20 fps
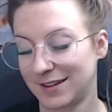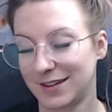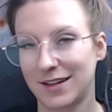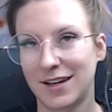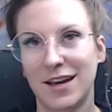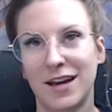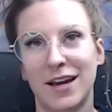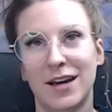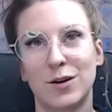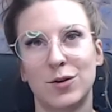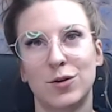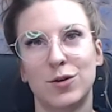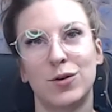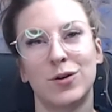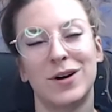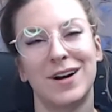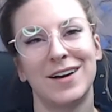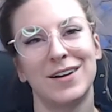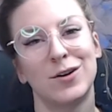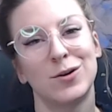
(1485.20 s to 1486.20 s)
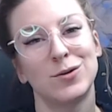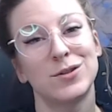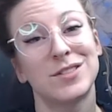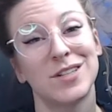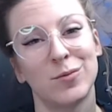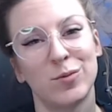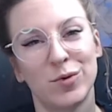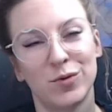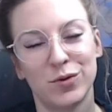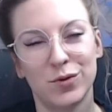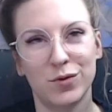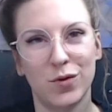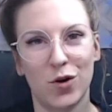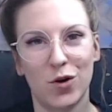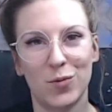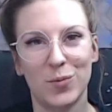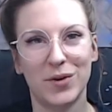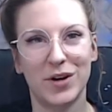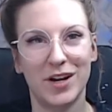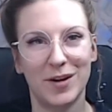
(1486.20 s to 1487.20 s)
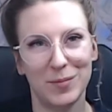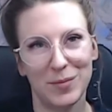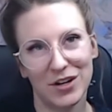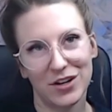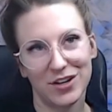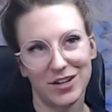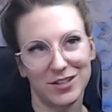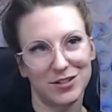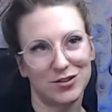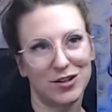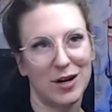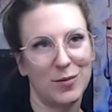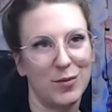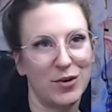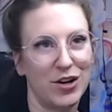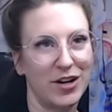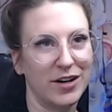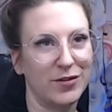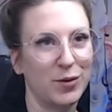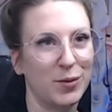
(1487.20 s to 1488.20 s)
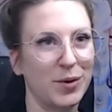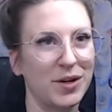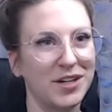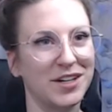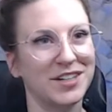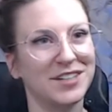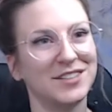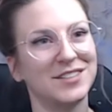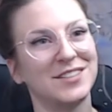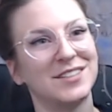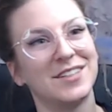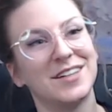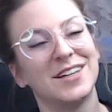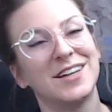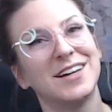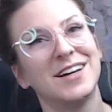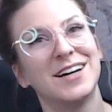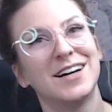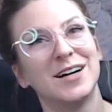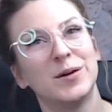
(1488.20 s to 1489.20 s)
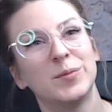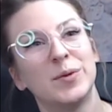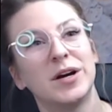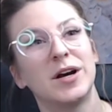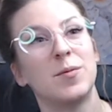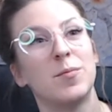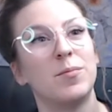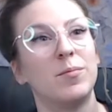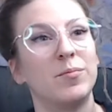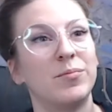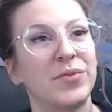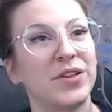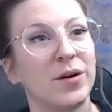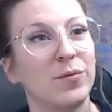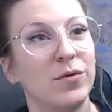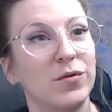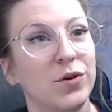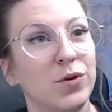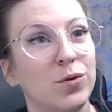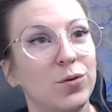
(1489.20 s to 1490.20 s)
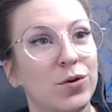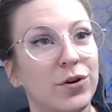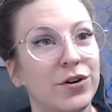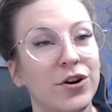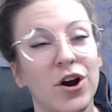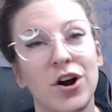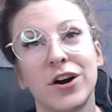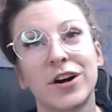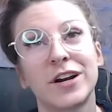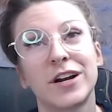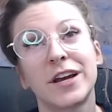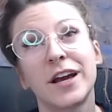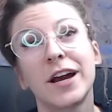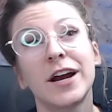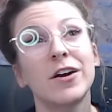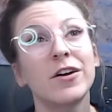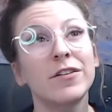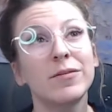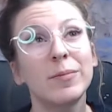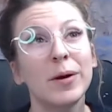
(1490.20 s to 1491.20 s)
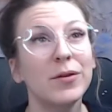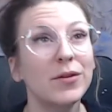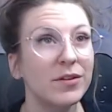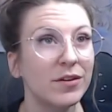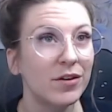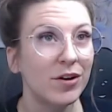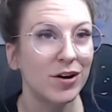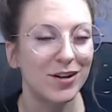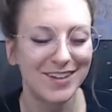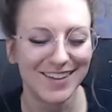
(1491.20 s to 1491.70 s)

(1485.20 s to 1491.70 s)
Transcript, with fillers: Okay, I don't know. I know some of you follow me on Instagram, and not everybody does. Um, some of you are not going to care that was at all.